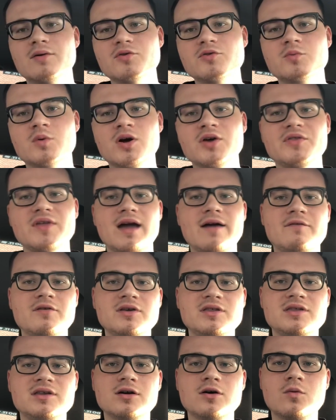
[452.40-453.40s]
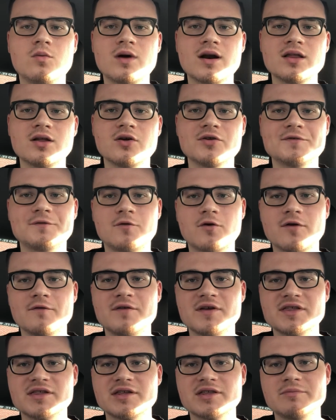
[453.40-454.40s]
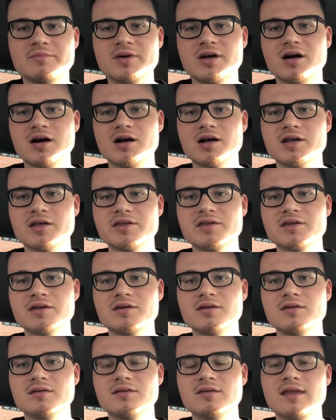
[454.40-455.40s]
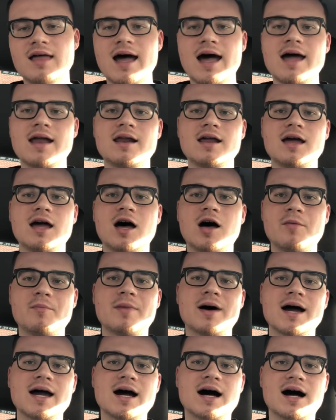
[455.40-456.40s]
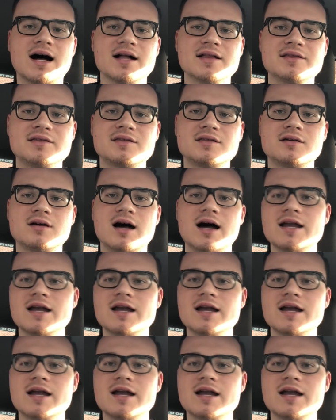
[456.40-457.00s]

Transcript: it was worth every single one of those 4 visits because that helped my odds.